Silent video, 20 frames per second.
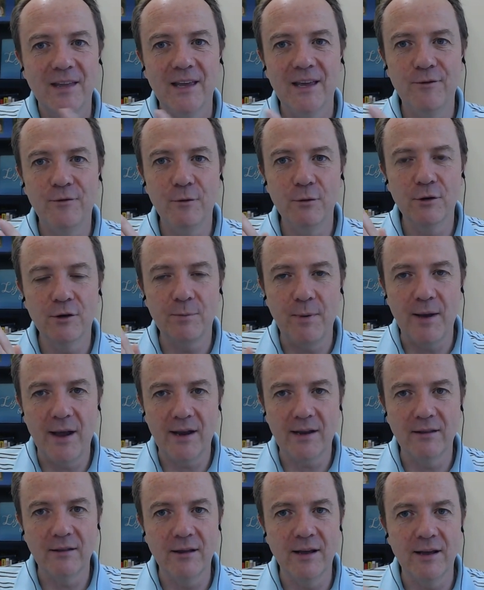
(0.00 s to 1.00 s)
if you look
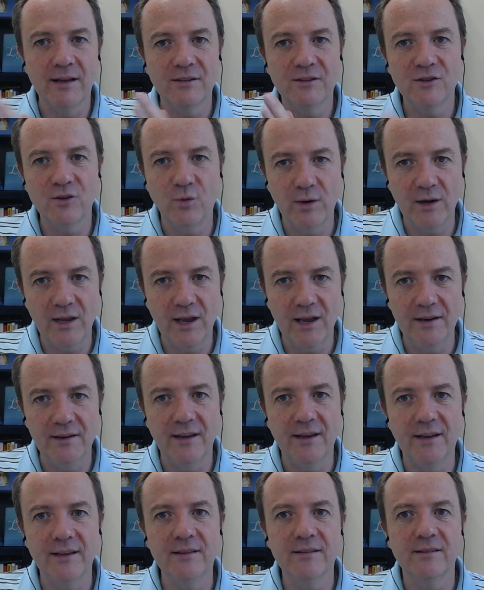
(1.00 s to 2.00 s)
back in the last twenty-eight
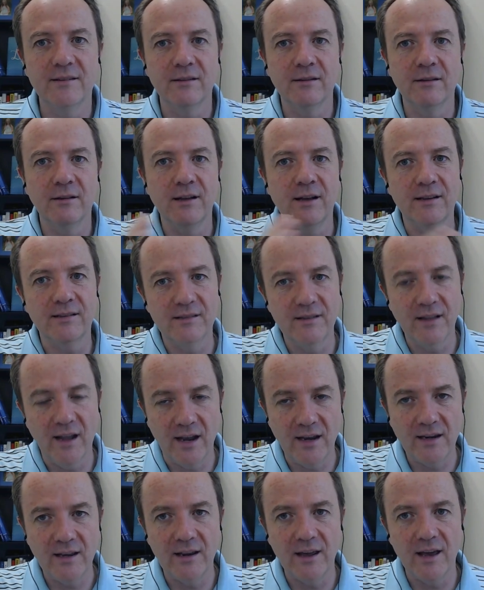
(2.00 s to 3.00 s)
days and the last
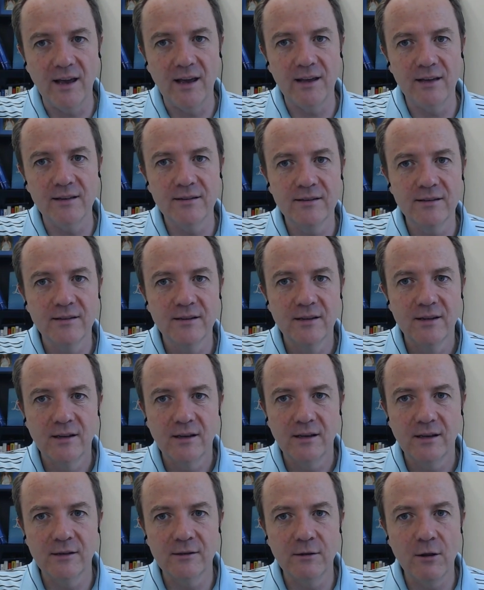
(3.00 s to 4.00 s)
ninety days,
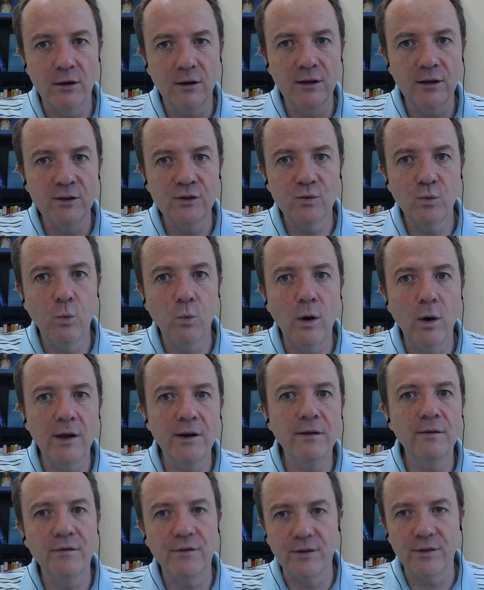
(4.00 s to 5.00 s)
as long as one
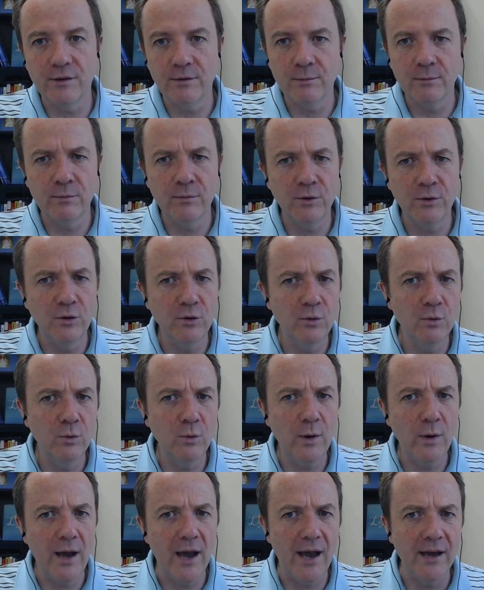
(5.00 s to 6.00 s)
of them
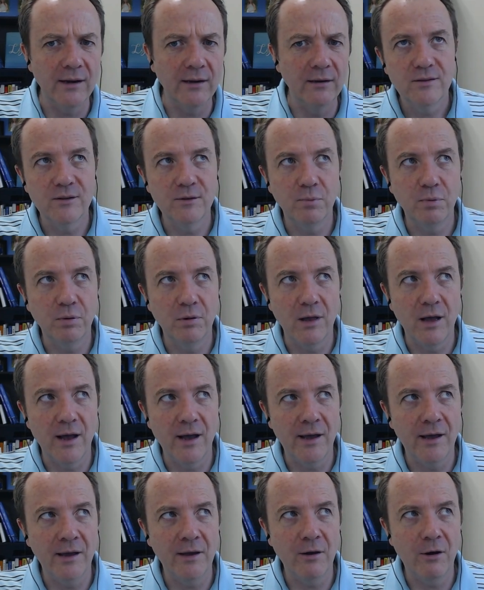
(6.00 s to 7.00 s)
you had
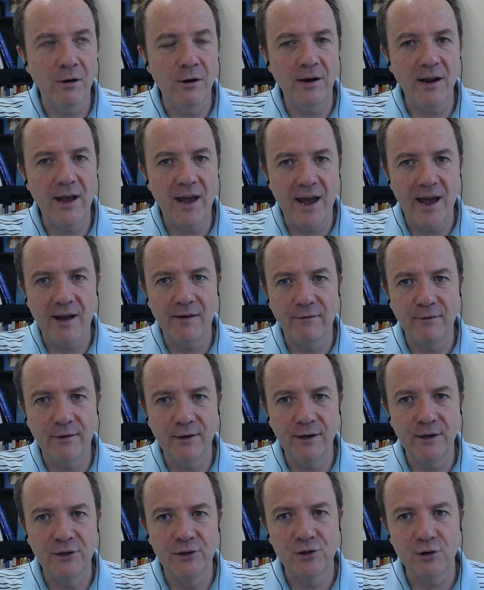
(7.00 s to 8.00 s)
supply on
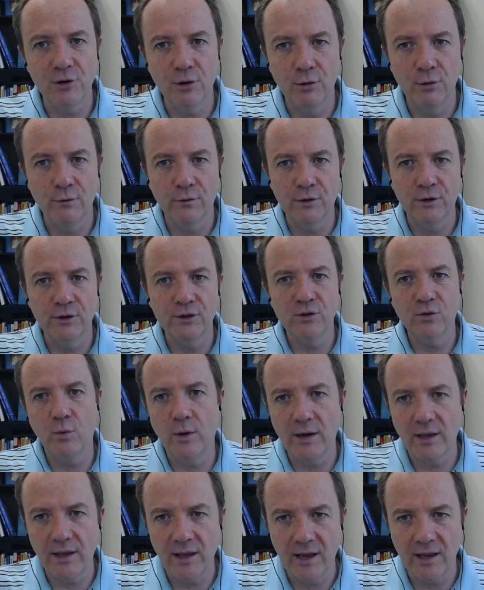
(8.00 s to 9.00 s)
average over a
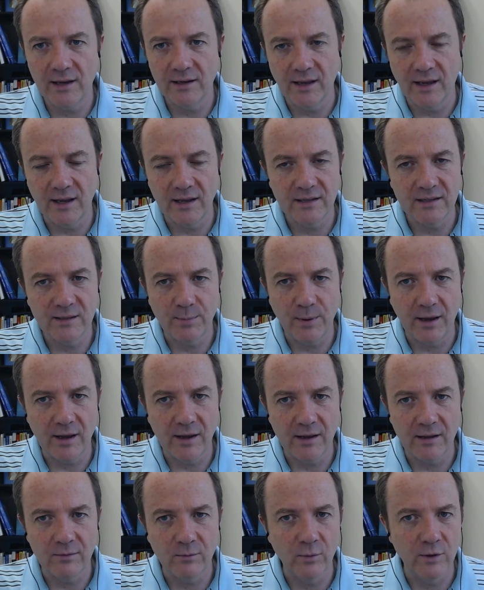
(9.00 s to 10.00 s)
twenty-eight day
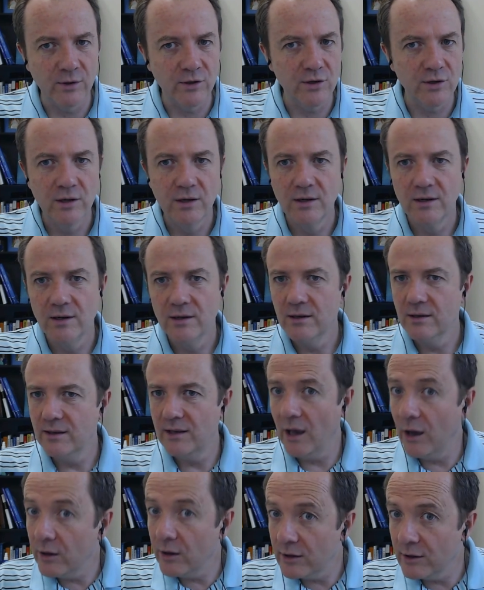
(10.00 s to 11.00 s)
span, which
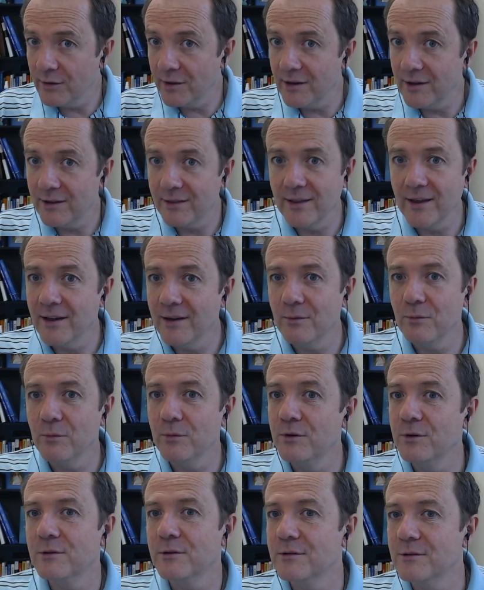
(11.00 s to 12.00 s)
calculating that,
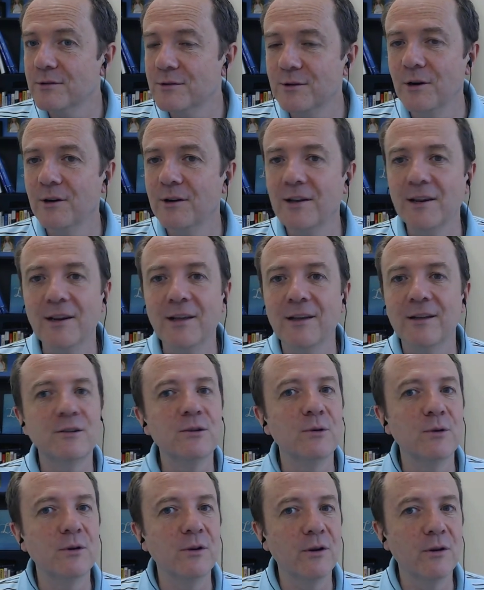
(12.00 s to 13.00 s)
when you start getting
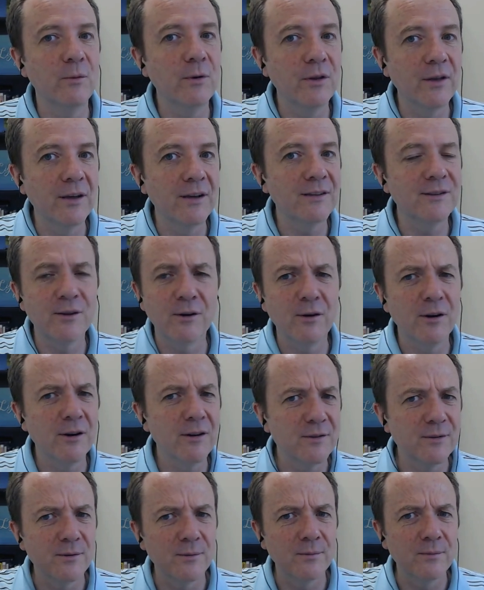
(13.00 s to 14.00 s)
into it, you realize there
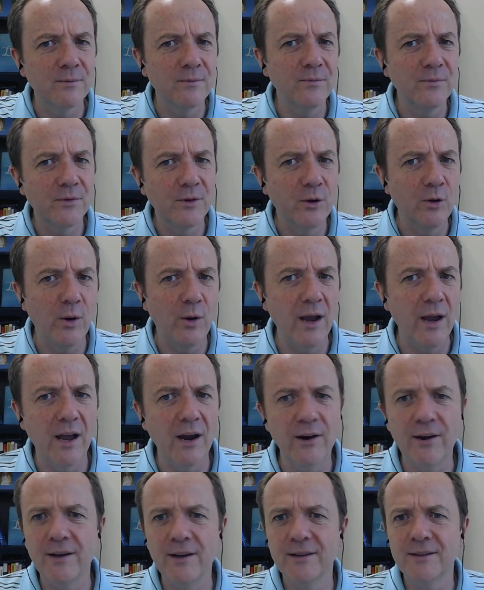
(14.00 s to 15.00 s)
are some gray
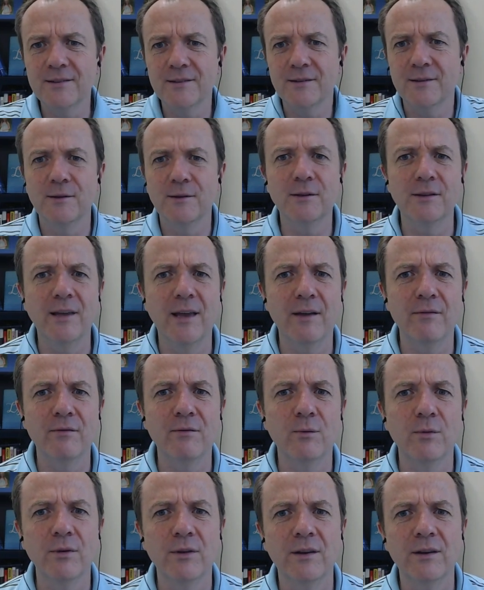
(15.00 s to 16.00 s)
areas that they
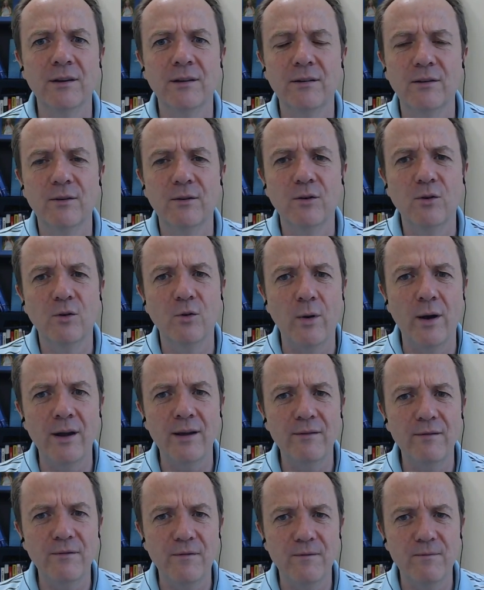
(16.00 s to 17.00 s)
haven't really
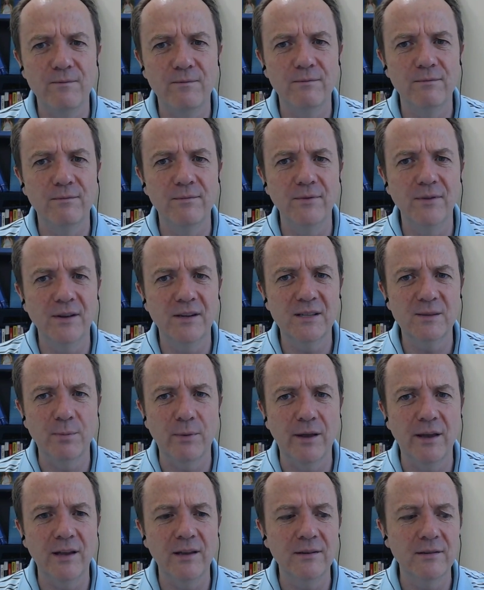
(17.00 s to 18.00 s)
quite
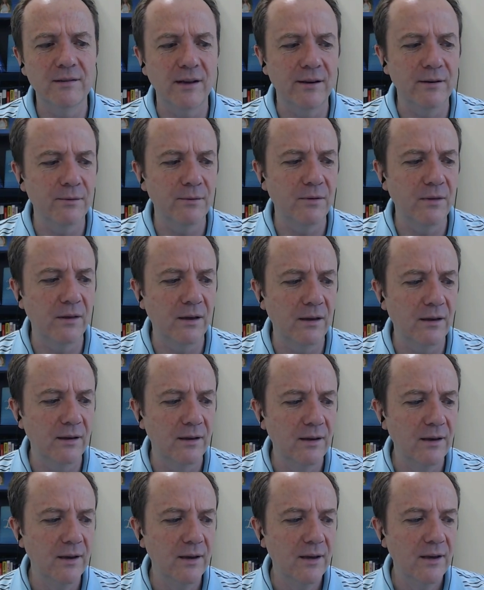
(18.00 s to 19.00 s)
explained, I don't think.